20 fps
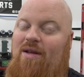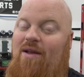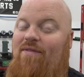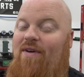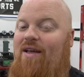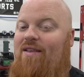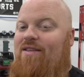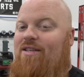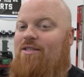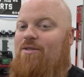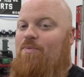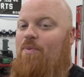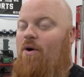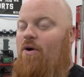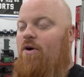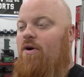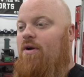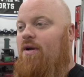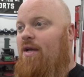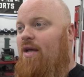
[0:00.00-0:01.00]
I've had this
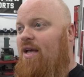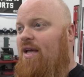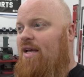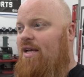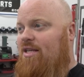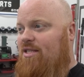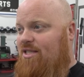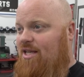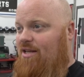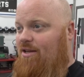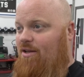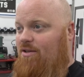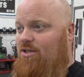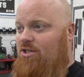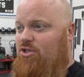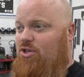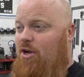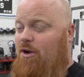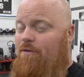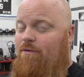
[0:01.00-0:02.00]
part sitting on the
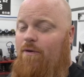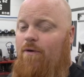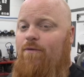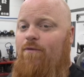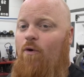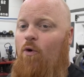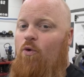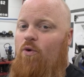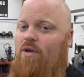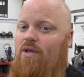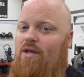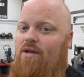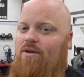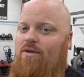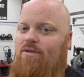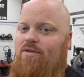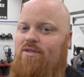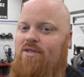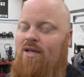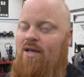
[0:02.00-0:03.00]
shelf for four
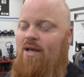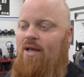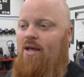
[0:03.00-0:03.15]
years